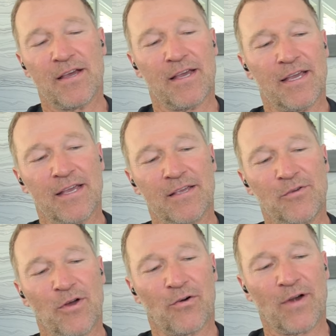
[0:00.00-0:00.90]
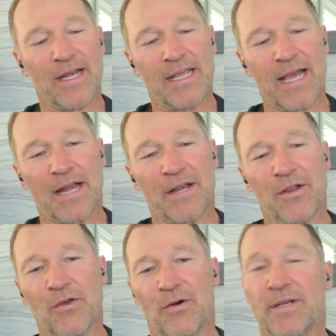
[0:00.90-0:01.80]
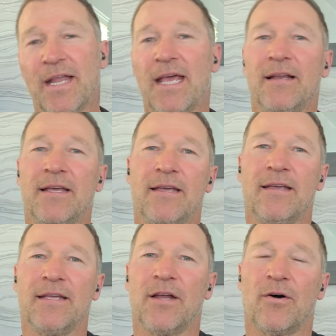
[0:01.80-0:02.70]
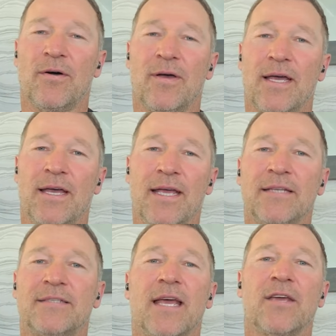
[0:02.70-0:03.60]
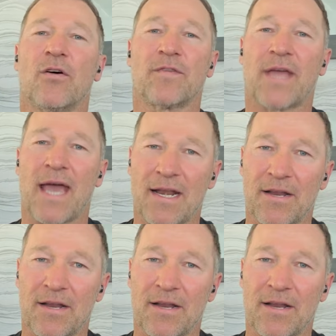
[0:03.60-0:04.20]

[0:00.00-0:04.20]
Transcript: you're already under your daily, you know, intake of